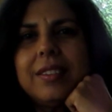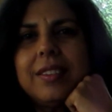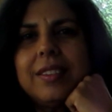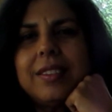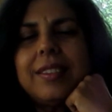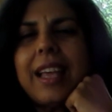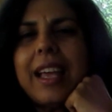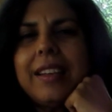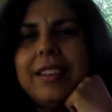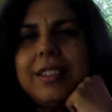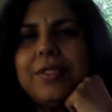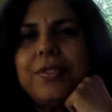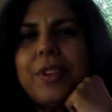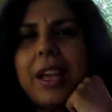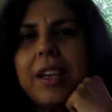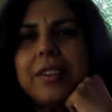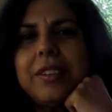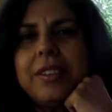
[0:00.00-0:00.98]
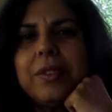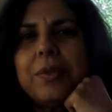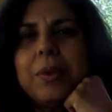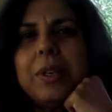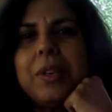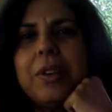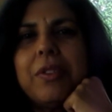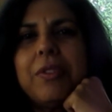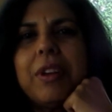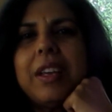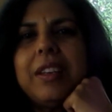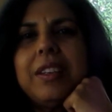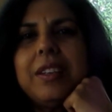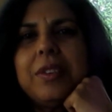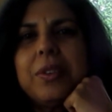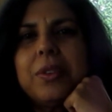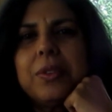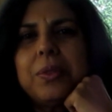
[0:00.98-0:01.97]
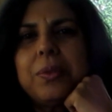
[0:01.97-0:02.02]
the satisfaction when your
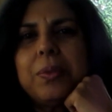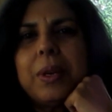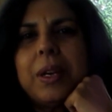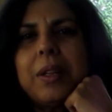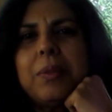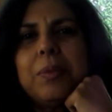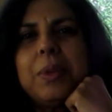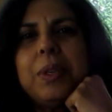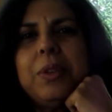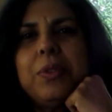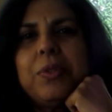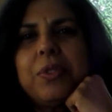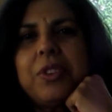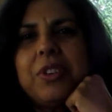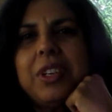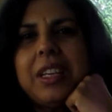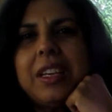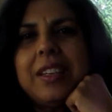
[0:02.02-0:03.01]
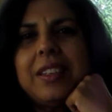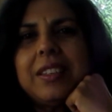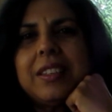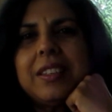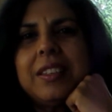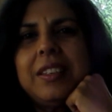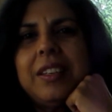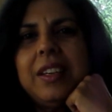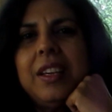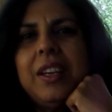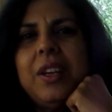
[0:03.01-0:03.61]
writing goes well, when you've created,